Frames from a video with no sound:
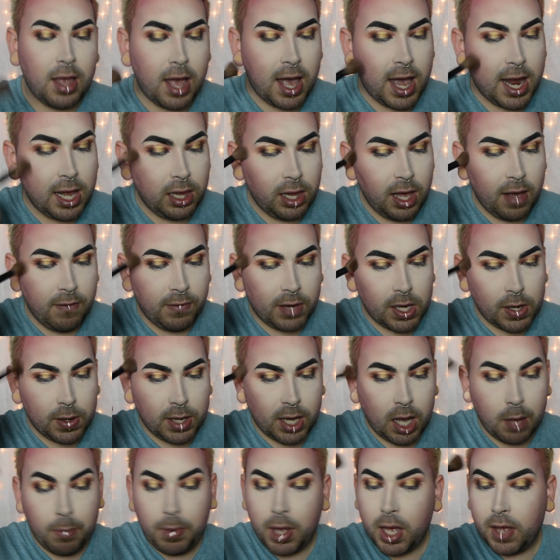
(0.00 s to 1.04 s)
I love going
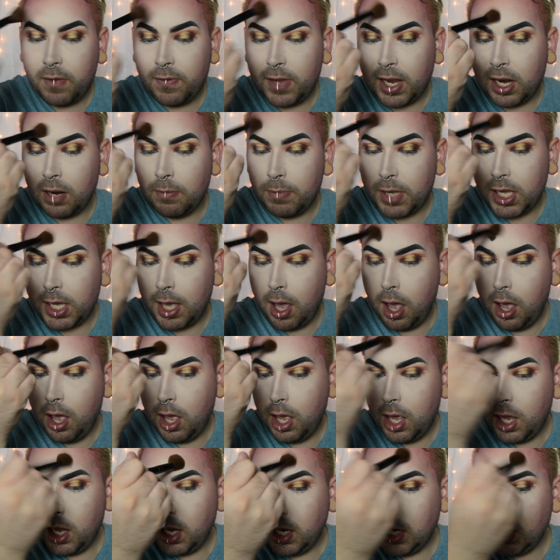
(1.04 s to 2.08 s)
above and
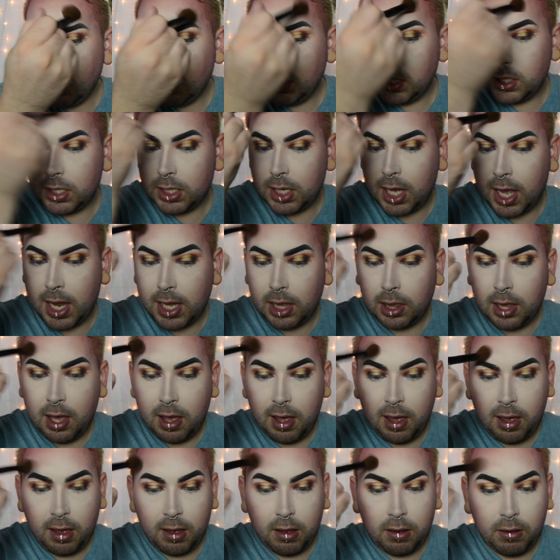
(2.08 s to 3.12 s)
beyond. I
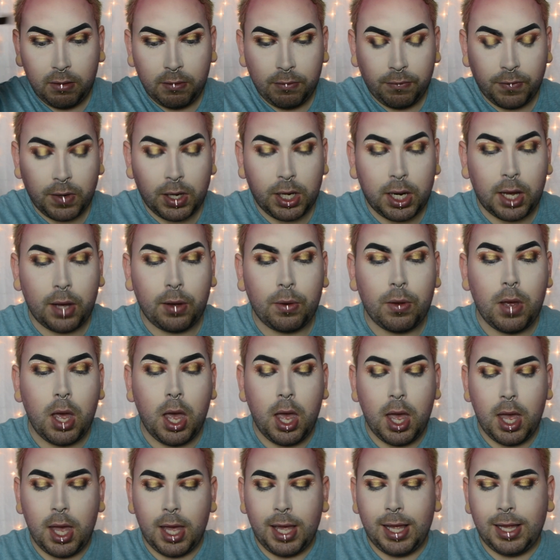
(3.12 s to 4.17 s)
love, you know,
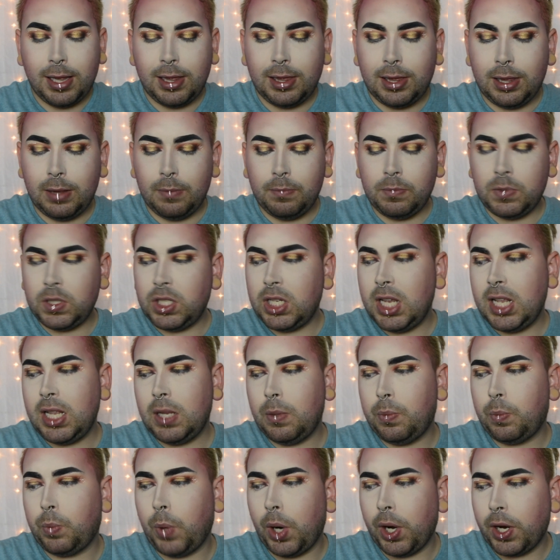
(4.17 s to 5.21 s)
just
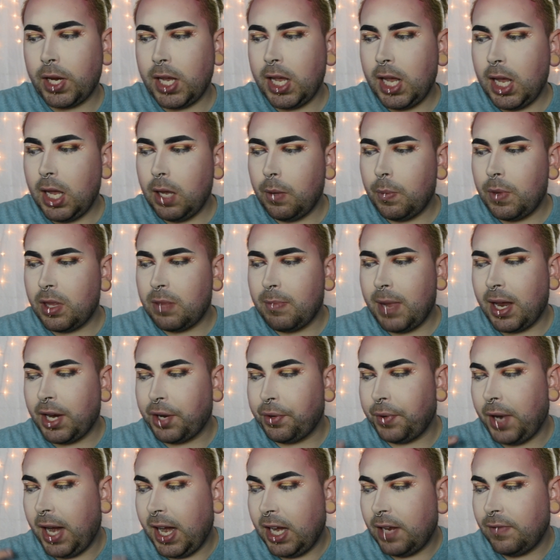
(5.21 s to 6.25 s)
working with my
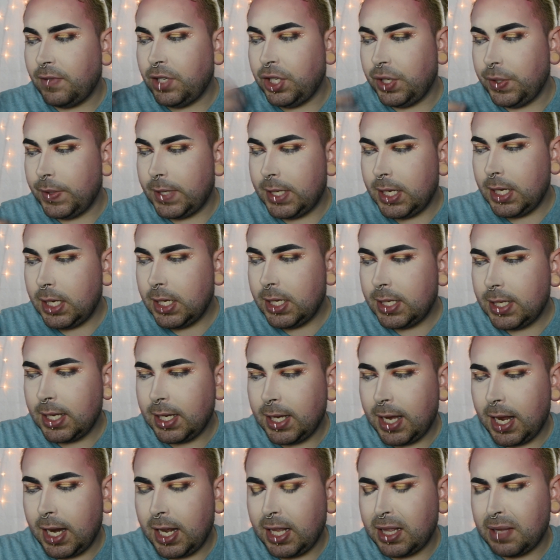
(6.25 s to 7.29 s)
creative juices and
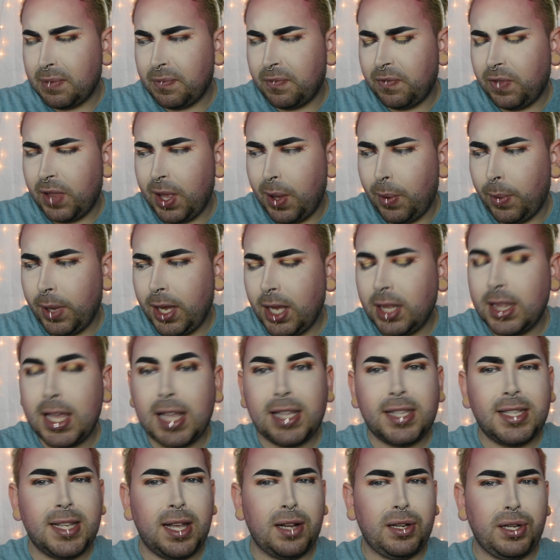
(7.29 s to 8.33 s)
getting them flowing.
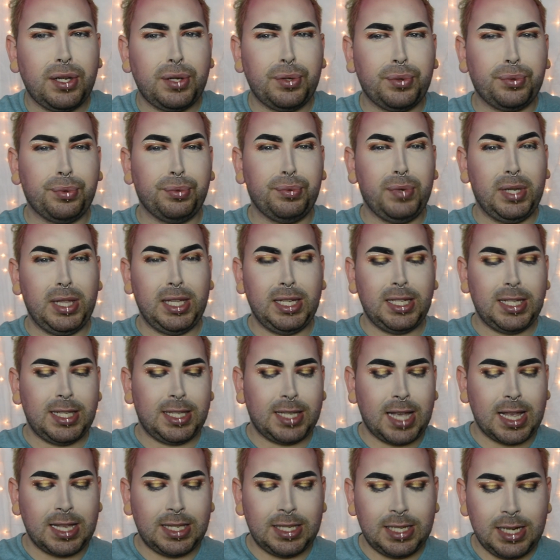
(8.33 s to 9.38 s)
That sounded really
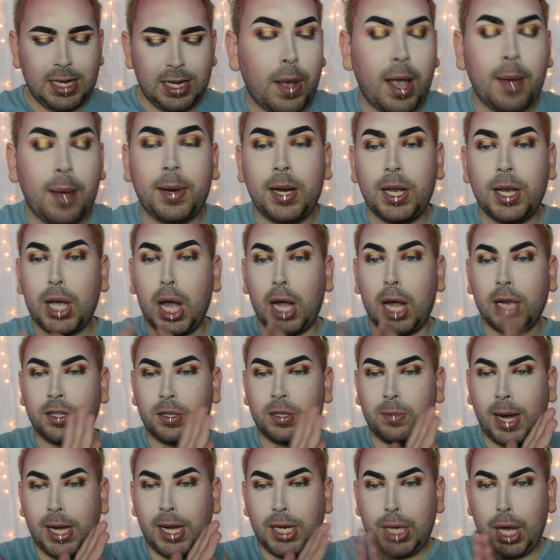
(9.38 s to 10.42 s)
disgusting. I'm going to
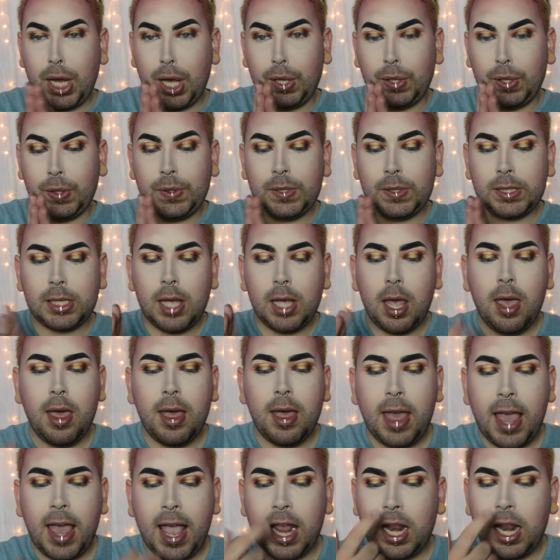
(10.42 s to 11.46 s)
contour my nose,
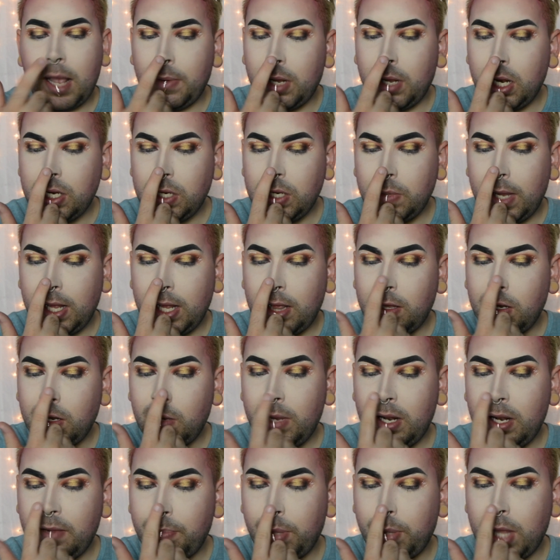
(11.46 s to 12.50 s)
and I'm going to do a little
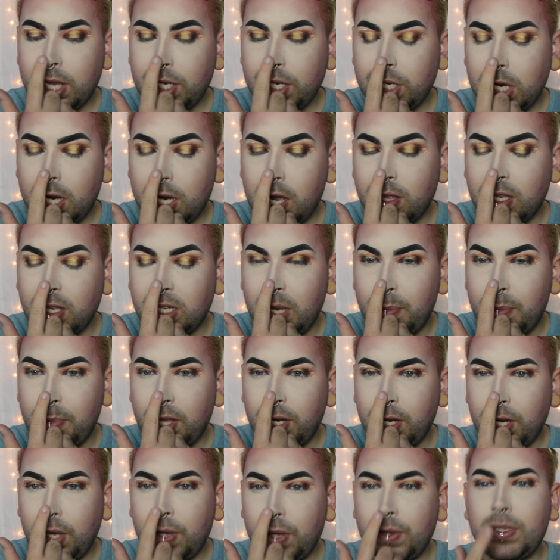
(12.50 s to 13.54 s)
bit of blushing on the tip of
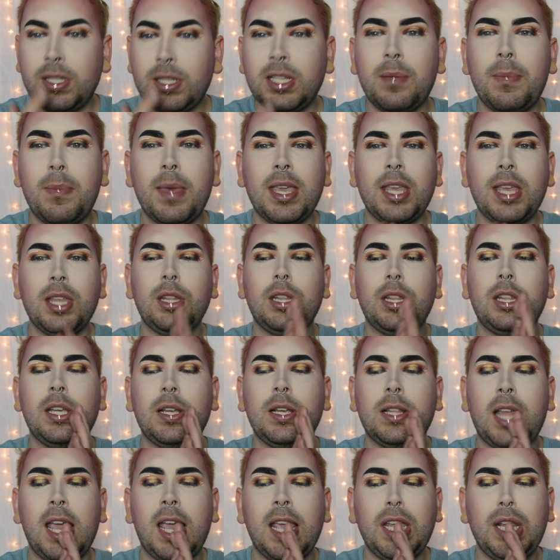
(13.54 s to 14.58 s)
the nose to make it
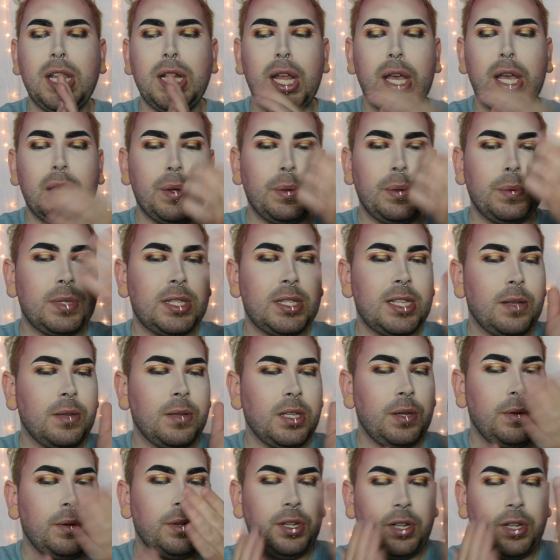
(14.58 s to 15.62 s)
look like, you know,
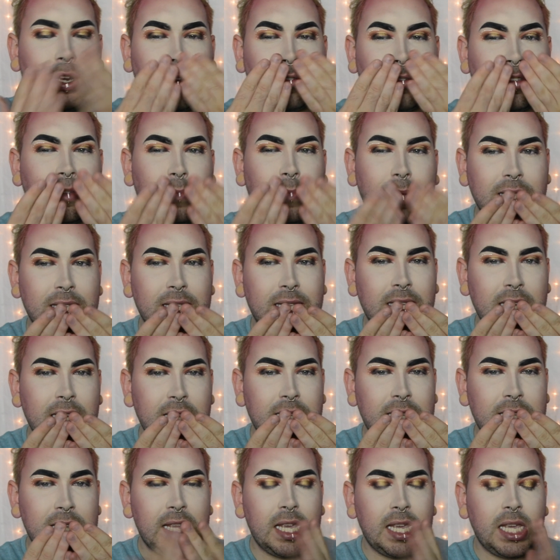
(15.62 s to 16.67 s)
you've been
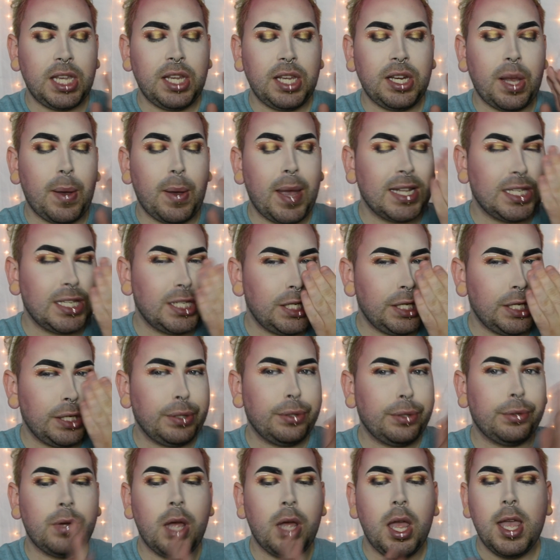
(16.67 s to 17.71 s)
sneezing, you know,
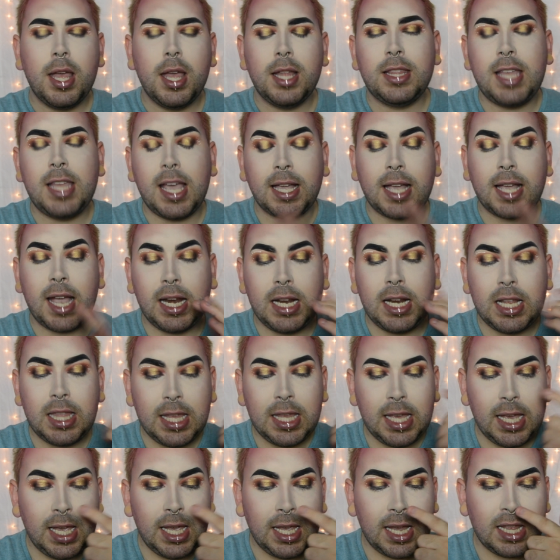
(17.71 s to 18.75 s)
achoo, that kind of
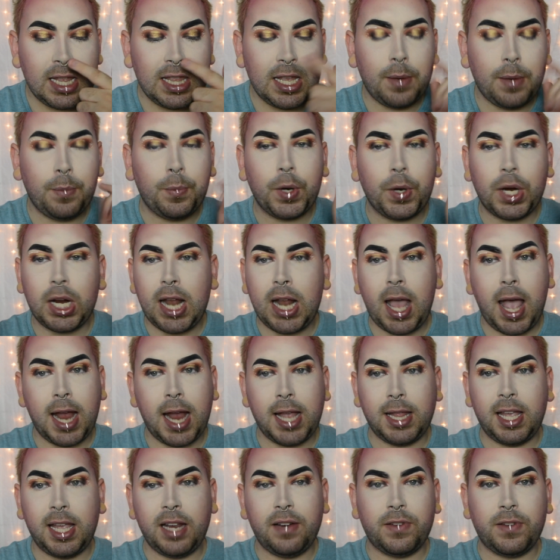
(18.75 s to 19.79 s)
thing. And then we're going to
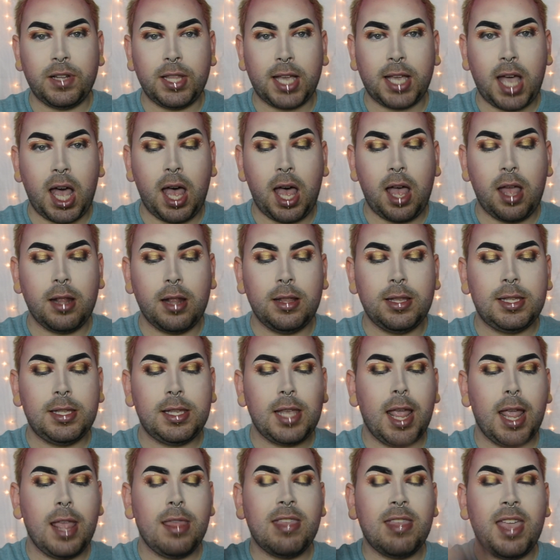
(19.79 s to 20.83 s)
highlight for the gods,
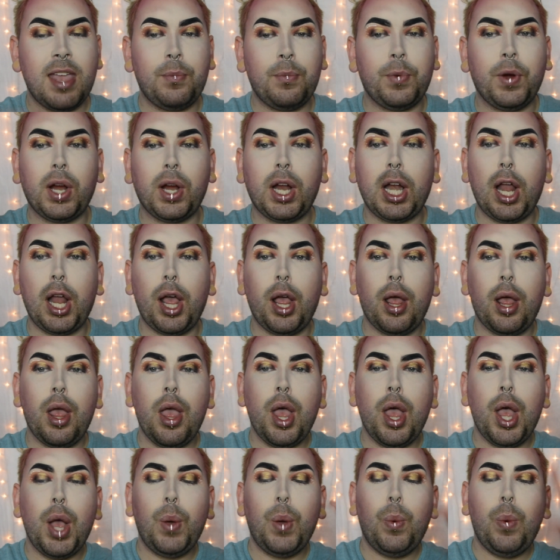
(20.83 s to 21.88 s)
and then we're going to
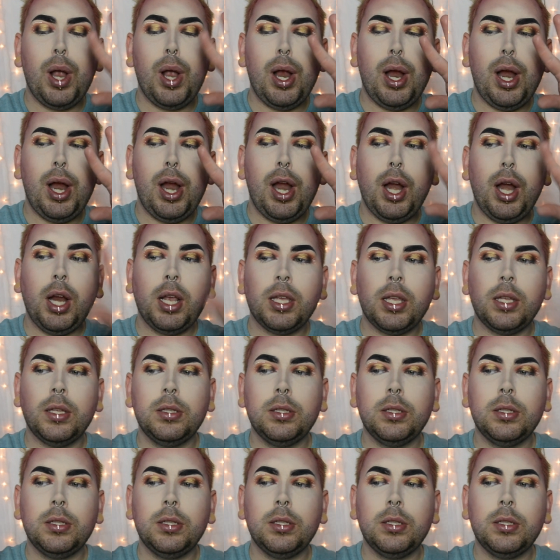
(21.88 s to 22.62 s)
work.